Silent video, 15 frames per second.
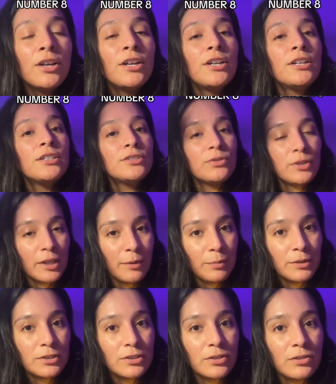So keep
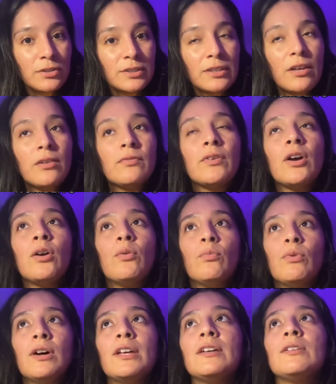it to yourself.
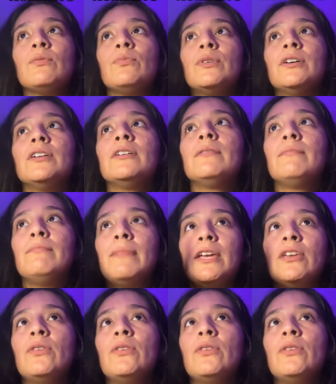What would make you